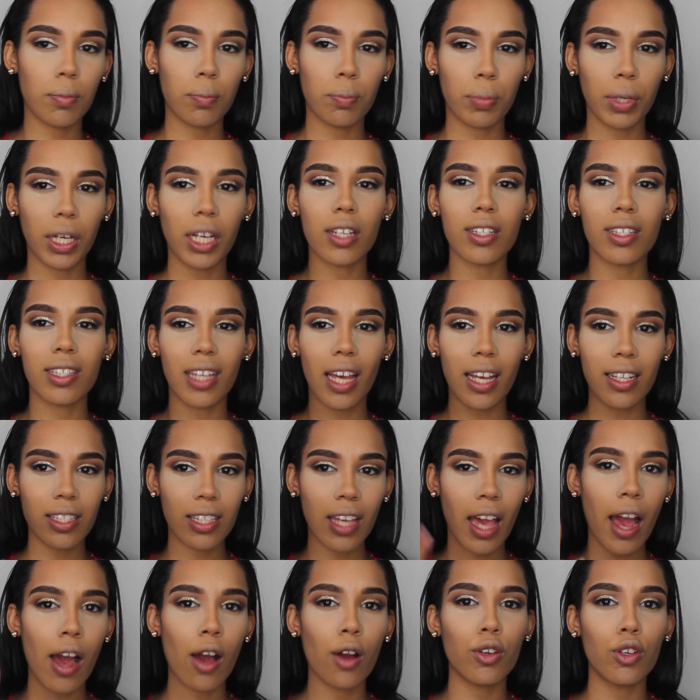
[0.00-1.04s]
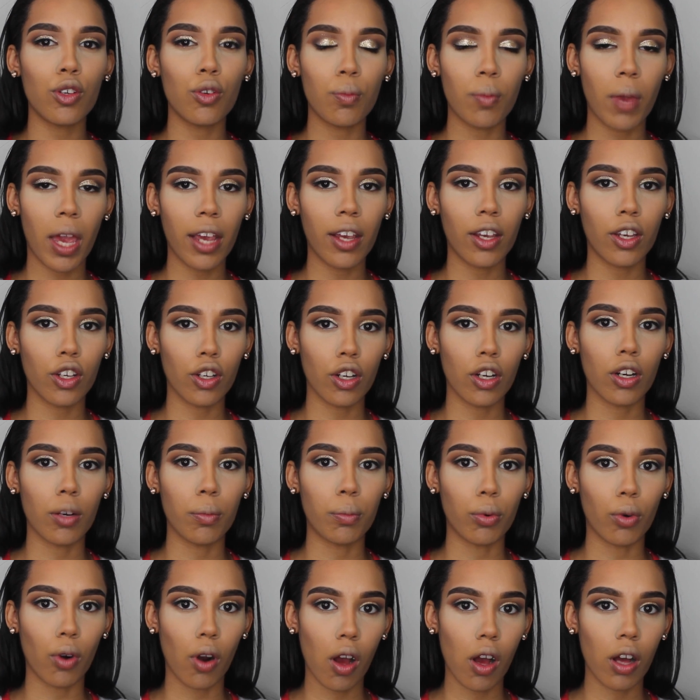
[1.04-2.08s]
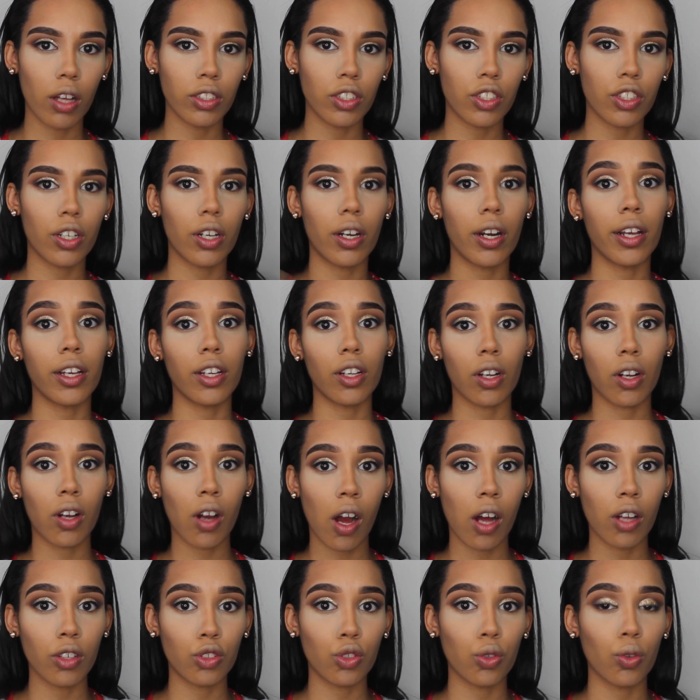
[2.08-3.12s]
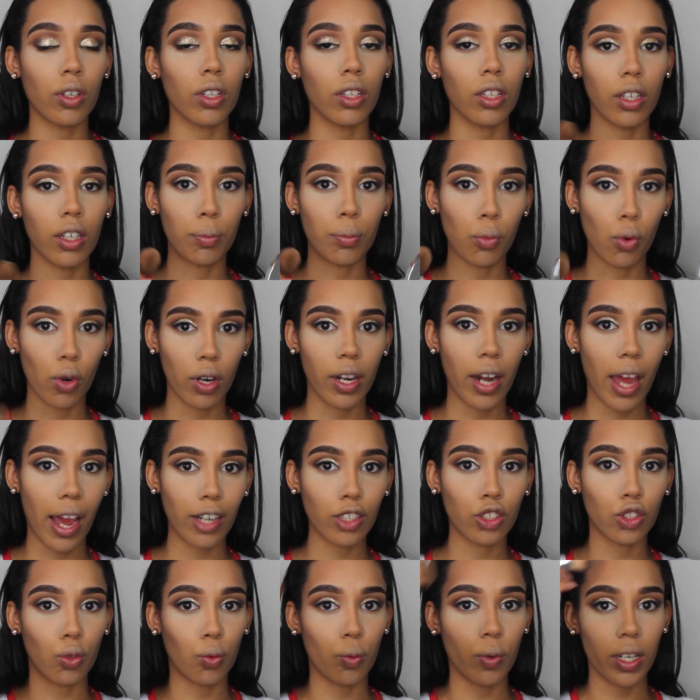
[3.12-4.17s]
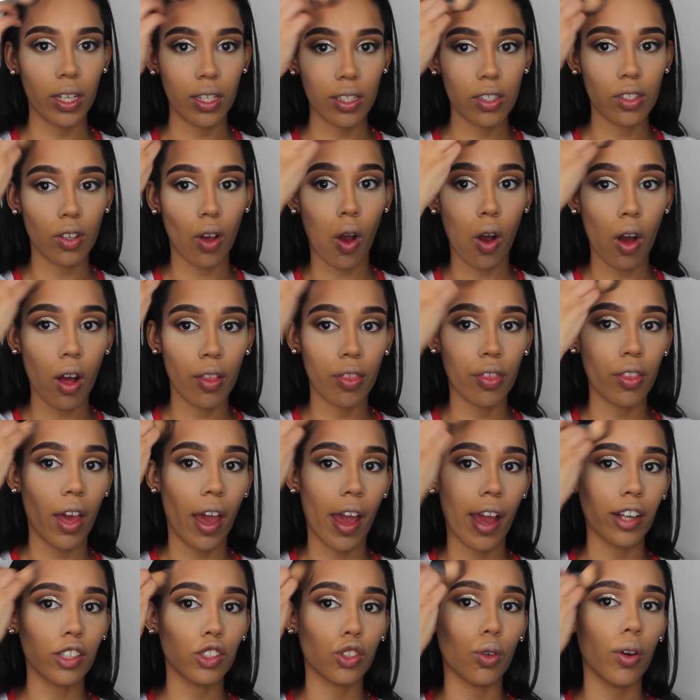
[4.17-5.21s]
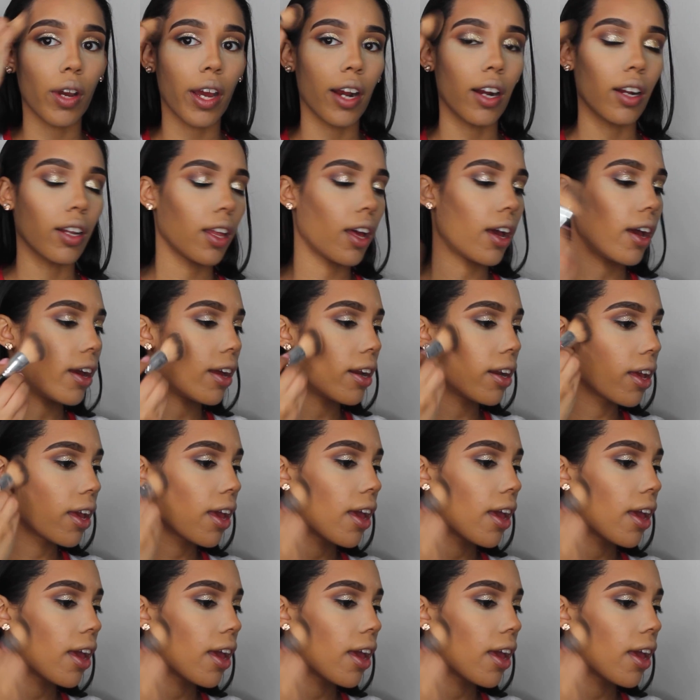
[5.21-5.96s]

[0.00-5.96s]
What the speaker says: because that's how you make your bronzer and your contour more natural, when it's on the actual hairline.